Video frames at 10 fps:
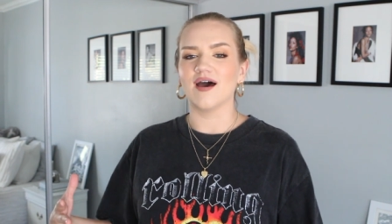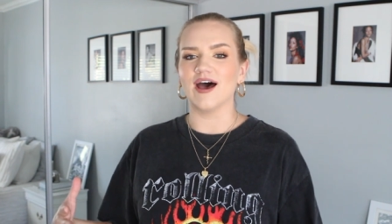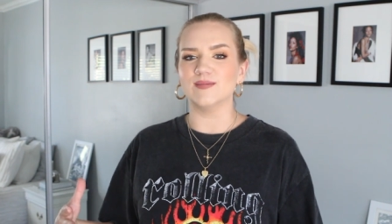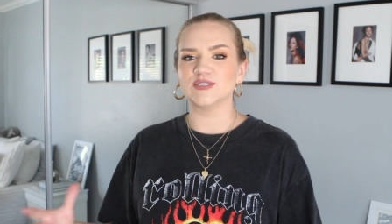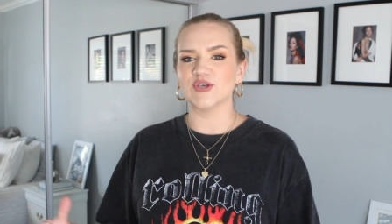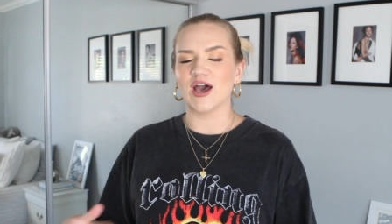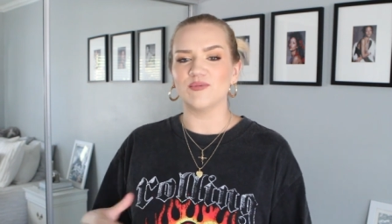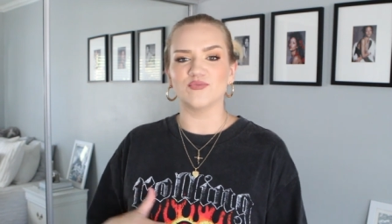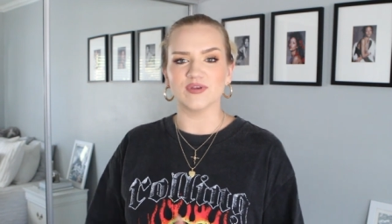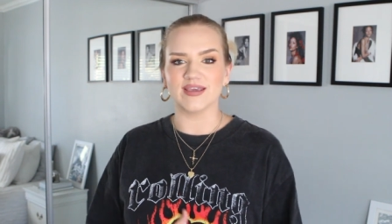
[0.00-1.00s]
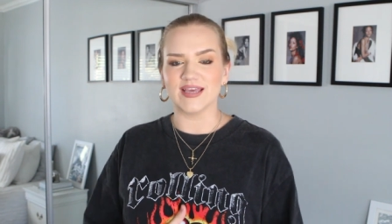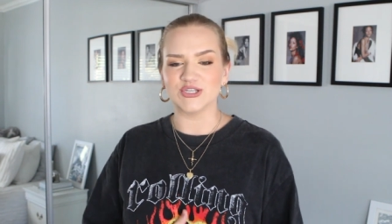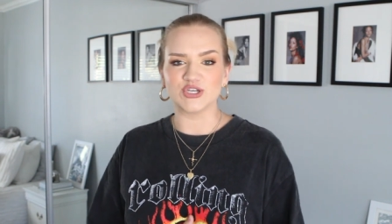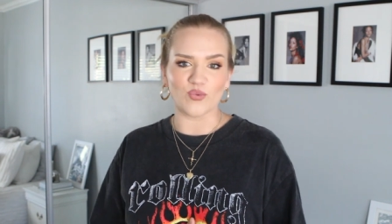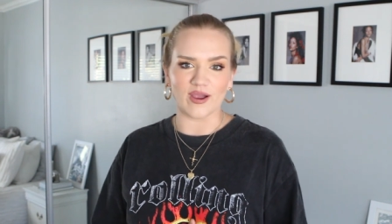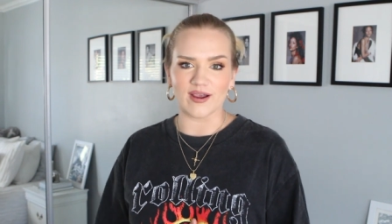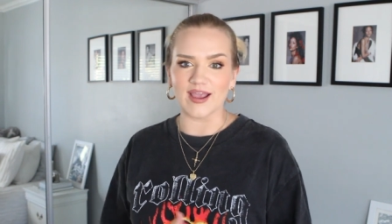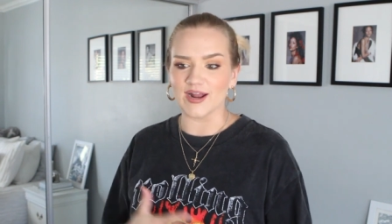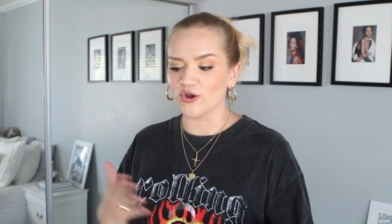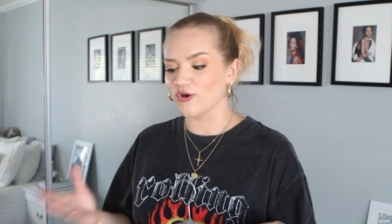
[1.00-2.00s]
Um, so I've been really into
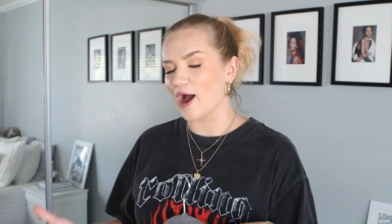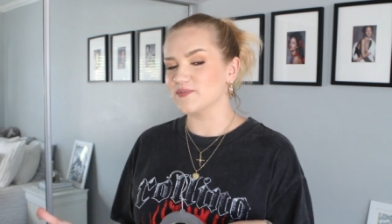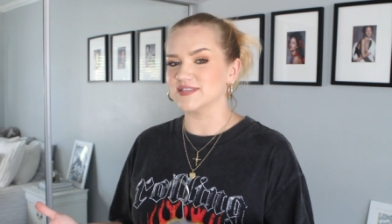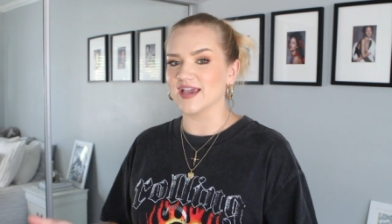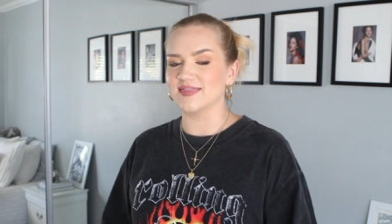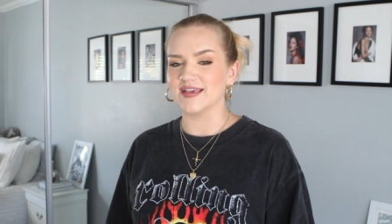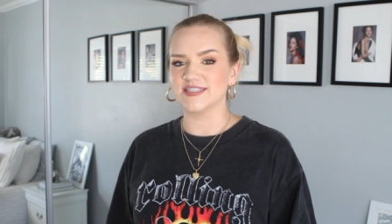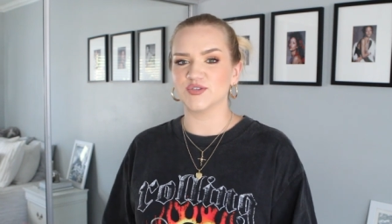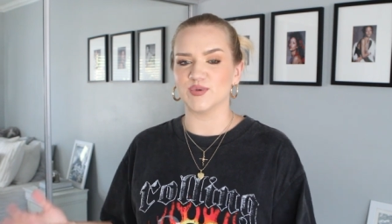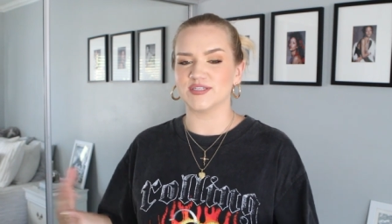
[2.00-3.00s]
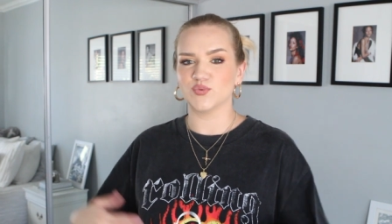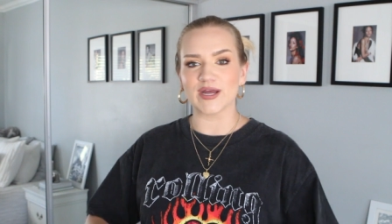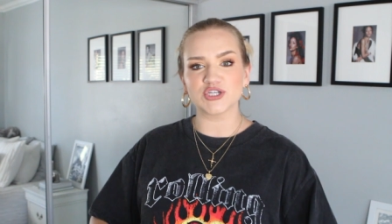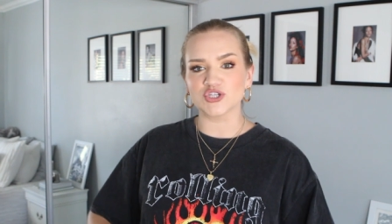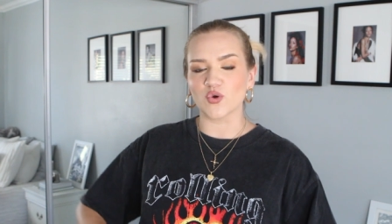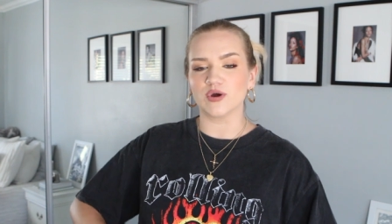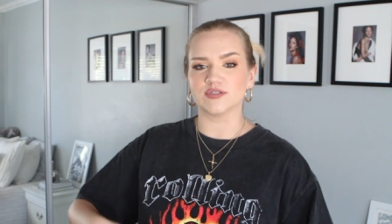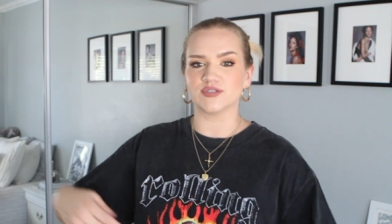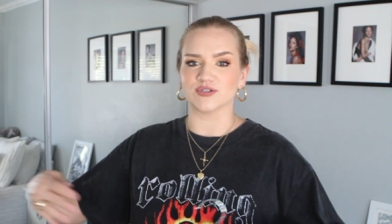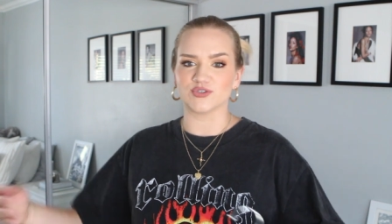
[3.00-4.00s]
wearing crops like this with sweat
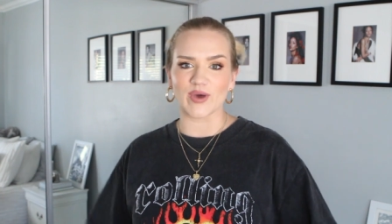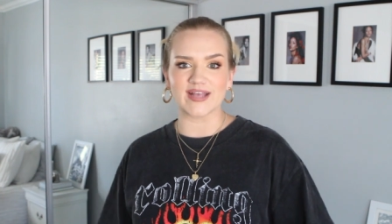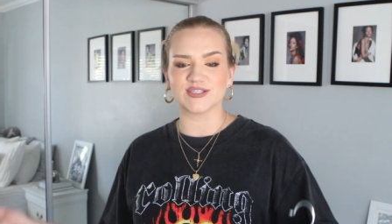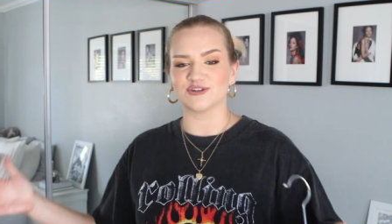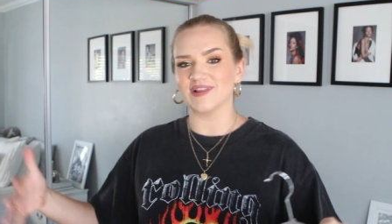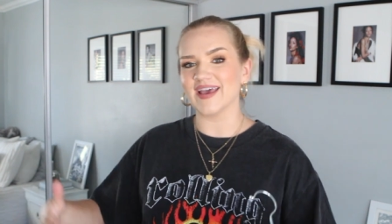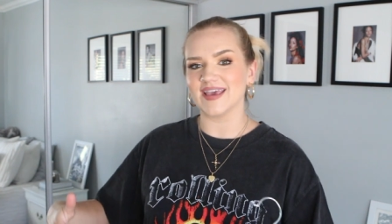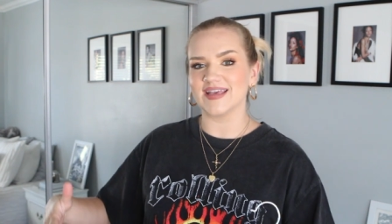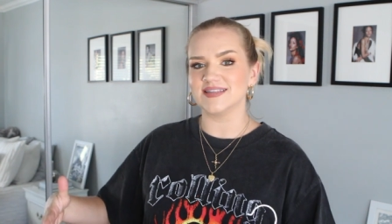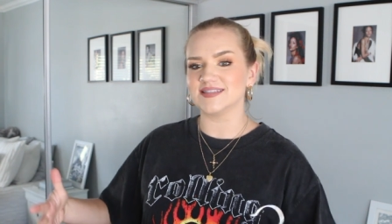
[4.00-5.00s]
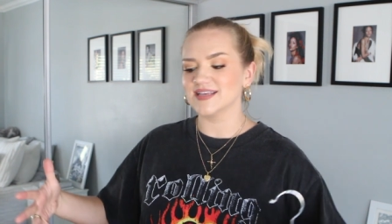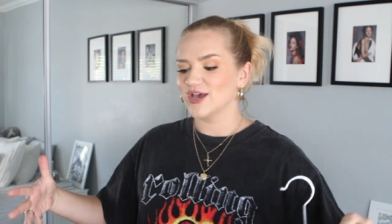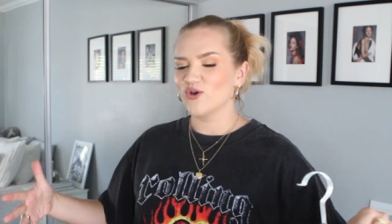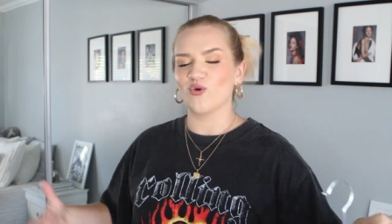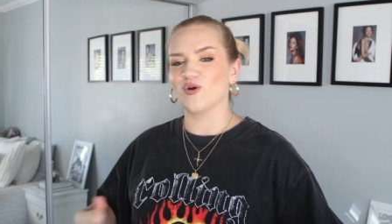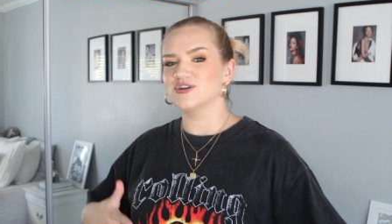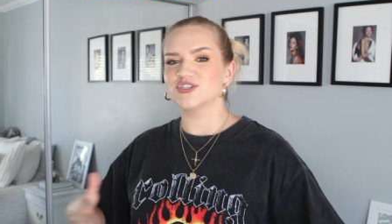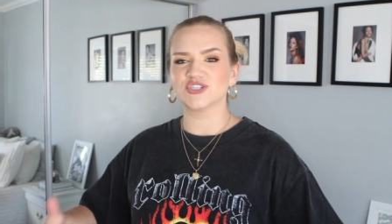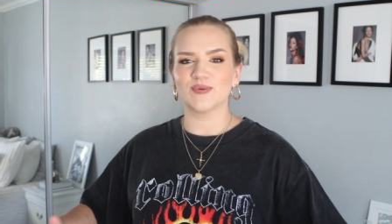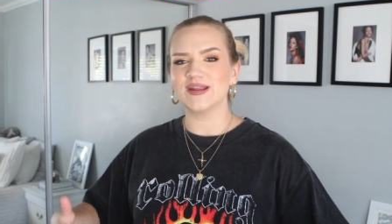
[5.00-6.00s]
shorts or sweats or leggings or
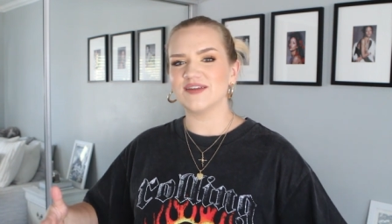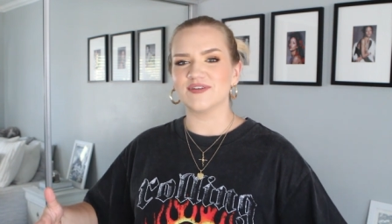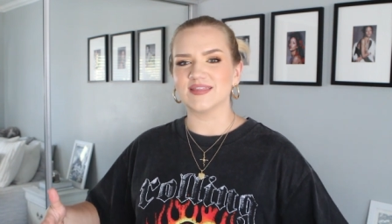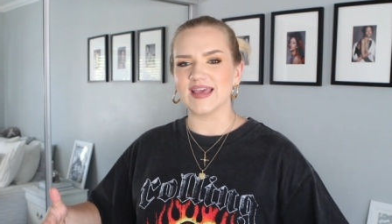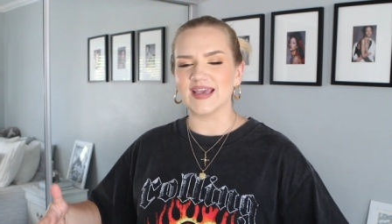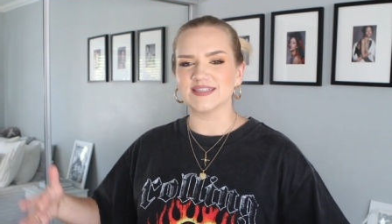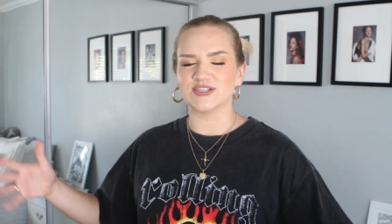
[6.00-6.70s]
just so many different things.